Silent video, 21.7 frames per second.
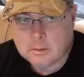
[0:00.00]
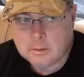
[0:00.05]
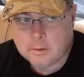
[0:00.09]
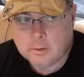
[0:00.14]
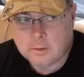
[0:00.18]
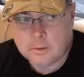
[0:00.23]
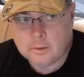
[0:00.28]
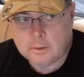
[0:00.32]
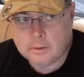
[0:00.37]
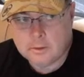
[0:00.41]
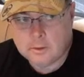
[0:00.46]

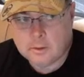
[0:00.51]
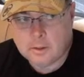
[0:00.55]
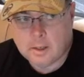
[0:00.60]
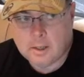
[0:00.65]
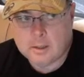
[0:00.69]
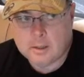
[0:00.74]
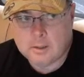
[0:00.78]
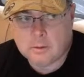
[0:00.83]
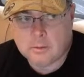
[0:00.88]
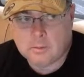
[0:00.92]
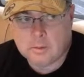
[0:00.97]
You're
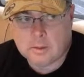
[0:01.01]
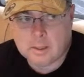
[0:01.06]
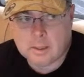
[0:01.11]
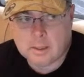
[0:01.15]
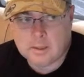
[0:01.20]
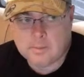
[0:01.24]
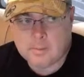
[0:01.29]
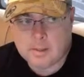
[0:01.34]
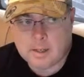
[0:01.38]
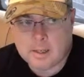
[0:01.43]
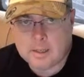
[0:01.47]
not doing
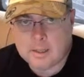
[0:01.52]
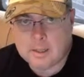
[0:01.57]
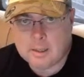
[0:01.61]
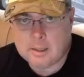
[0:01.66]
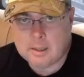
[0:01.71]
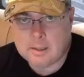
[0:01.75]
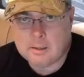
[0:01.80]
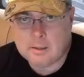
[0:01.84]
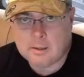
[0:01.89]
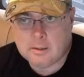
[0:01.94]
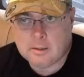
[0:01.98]
anybody
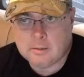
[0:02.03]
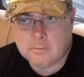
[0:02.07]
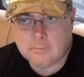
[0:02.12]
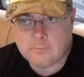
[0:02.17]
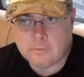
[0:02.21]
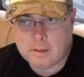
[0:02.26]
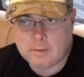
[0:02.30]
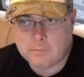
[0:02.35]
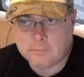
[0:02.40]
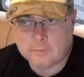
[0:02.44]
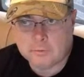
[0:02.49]
any
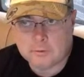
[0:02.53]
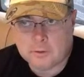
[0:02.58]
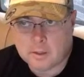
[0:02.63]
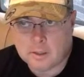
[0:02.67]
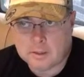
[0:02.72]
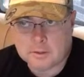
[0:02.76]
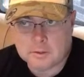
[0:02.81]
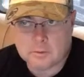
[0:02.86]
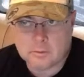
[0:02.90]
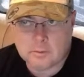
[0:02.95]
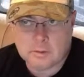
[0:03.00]
favors. You're
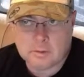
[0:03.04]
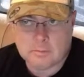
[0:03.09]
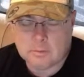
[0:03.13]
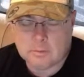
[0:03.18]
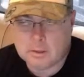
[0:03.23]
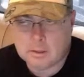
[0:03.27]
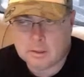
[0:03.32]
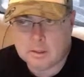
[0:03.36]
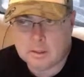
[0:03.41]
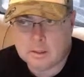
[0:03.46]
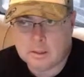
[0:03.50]
not showing
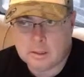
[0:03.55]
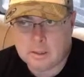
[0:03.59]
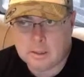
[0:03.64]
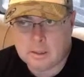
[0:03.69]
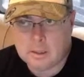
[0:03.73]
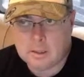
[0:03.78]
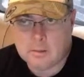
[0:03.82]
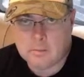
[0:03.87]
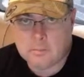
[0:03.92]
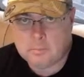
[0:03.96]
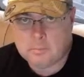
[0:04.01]
really
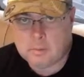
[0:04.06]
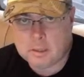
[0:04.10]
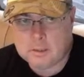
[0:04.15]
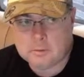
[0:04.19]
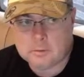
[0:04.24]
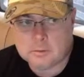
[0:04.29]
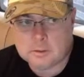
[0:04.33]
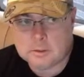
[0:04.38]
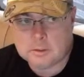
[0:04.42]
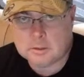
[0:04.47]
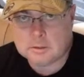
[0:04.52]
any
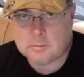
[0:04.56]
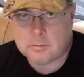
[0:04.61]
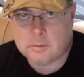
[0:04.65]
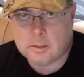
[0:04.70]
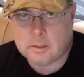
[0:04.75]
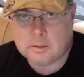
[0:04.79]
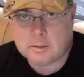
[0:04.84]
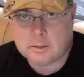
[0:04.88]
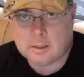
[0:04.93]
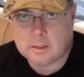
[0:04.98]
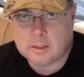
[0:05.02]
patriotism or
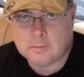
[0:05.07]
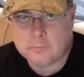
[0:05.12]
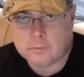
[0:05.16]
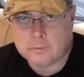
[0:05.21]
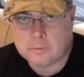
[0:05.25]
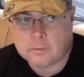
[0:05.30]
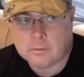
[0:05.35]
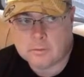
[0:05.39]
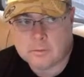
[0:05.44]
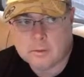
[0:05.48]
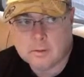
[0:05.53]
anything if
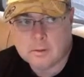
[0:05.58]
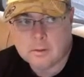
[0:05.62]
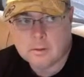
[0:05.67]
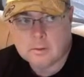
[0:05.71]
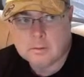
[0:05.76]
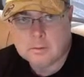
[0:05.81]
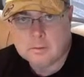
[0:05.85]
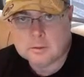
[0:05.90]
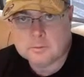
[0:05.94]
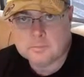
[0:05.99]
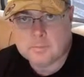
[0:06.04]
you're
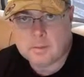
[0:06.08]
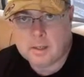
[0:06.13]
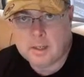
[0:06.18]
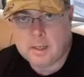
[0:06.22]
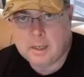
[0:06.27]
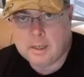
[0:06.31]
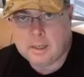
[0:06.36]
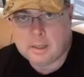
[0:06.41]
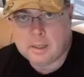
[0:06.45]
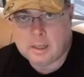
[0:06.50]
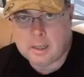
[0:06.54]

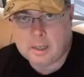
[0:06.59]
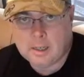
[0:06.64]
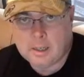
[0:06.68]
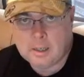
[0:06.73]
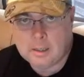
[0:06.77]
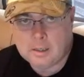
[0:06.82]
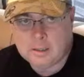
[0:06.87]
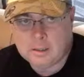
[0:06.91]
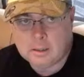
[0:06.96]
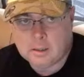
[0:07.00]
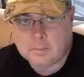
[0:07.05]
displaying
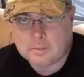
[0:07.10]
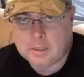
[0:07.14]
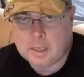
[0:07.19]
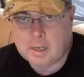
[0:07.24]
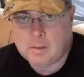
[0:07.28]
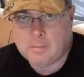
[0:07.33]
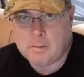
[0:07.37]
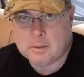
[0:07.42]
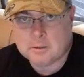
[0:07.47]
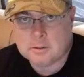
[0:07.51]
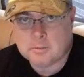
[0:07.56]
a
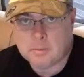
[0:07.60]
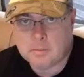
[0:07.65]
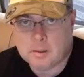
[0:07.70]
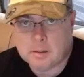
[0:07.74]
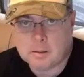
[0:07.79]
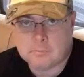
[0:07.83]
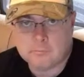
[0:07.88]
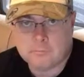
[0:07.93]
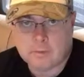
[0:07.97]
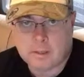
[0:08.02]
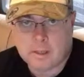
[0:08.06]
damaged
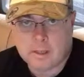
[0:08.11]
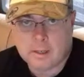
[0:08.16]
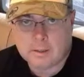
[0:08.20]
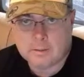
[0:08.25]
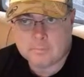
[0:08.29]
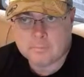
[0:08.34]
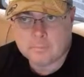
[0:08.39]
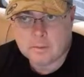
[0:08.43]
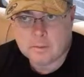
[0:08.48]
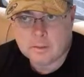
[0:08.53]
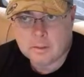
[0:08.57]
American flag.